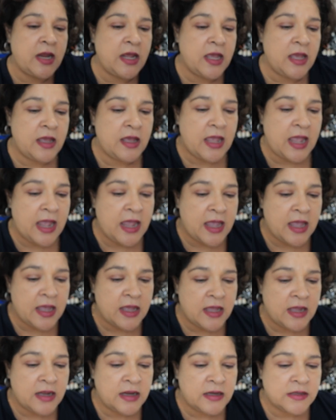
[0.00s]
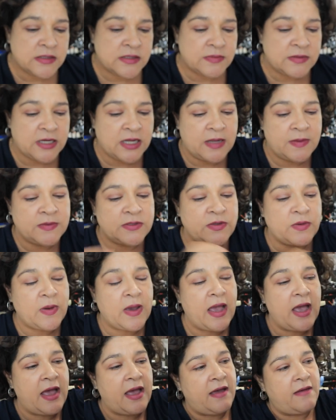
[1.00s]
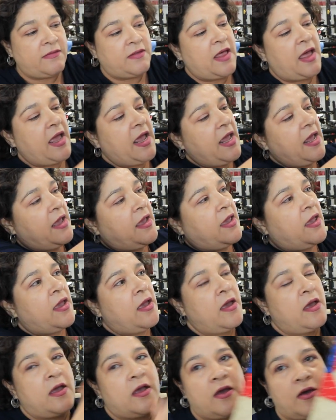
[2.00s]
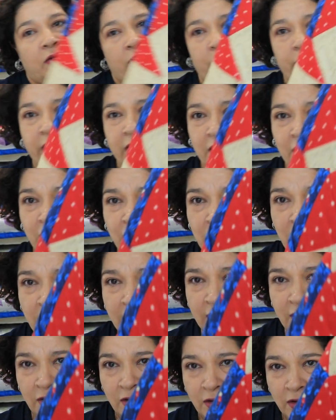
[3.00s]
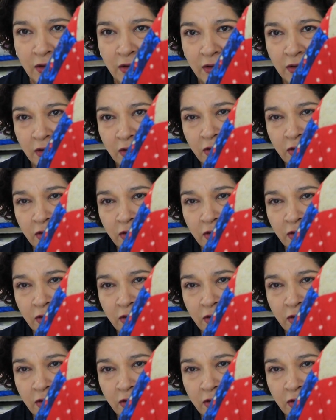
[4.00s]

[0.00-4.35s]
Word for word: it and sometimes you have like weird little